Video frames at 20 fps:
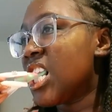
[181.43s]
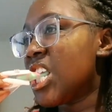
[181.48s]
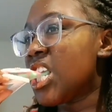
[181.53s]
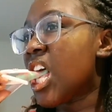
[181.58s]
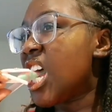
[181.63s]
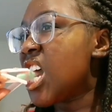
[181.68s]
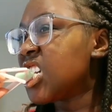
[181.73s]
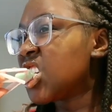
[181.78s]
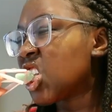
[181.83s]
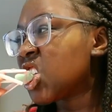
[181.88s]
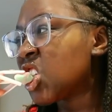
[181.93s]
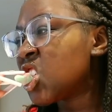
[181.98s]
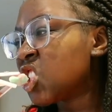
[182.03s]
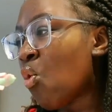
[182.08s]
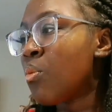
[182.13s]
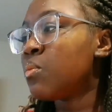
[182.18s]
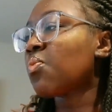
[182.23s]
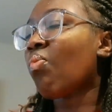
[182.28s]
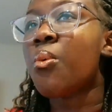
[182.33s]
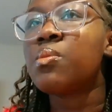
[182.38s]
and I
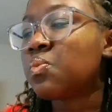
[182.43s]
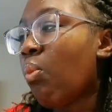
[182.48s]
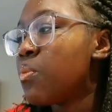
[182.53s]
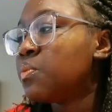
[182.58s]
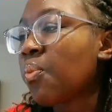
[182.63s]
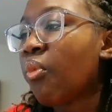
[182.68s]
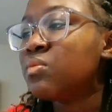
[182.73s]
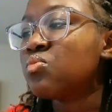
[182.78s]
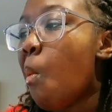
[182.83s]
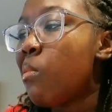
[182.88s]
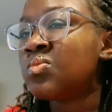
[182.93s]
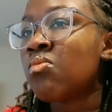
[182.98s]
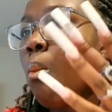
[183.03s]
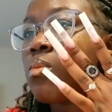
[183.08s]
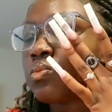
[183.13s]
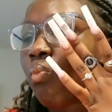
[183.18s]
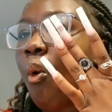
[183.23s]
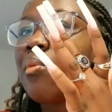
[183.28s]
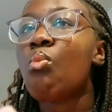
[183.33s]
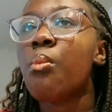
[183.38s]
didn't want to like
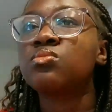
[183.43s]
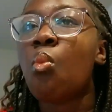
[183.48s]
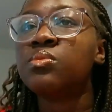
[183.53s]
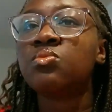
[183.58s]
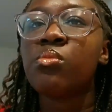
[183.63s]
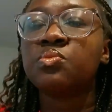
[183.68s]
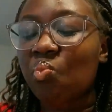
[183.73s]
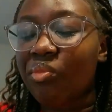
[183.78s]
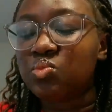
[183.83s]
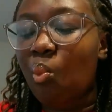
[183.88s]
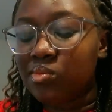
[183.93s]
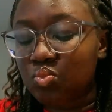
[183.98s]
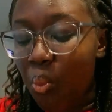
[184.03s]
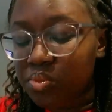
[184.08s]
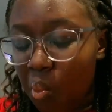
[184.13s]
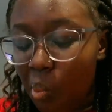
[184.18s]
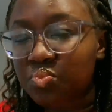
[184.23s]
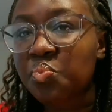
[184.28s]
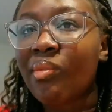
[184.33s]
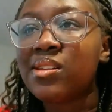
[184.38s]
all of a
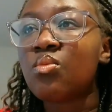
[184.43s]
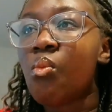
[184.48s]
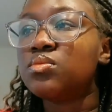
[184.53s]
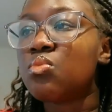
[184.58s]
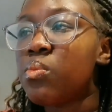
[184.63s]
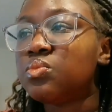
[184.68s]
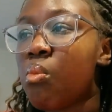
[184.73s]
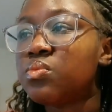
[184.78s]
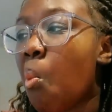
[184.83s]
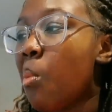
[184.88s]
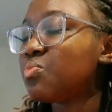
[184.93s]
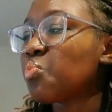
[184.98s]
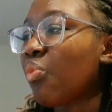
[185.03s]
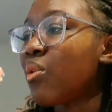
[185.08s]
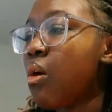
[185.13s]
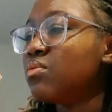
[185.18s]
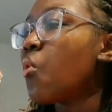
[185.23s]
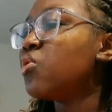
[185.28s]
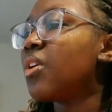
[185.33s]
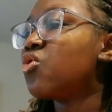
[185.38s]
sudden introduce the
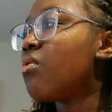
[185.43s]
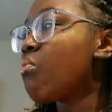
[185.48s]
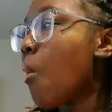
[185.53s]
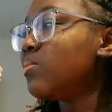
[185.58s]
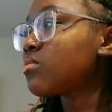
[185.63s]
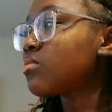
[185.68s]
video.